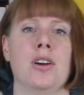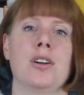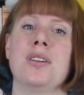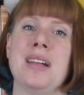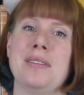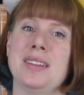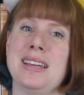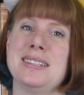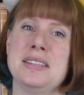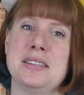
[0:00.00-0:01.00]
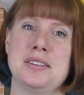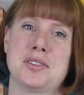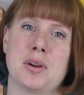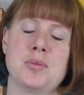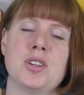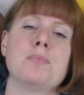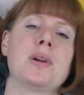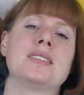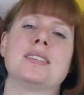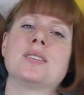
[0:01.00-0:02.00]
article I've linked in the description
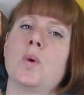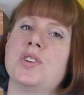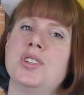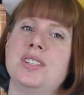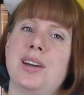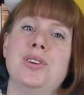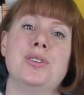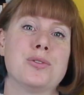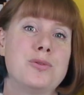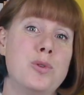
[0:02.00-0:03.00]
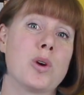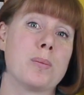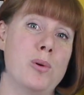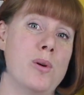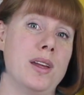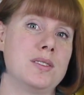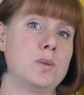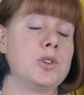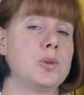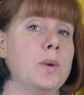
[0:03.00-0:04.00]
breaks this question down into four
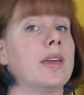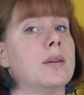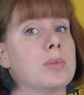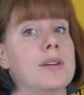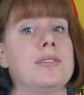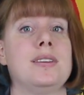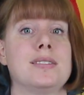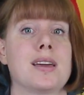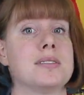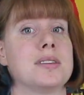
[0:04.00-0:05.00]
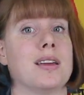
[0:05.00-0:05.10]
points, which we can briefly discuss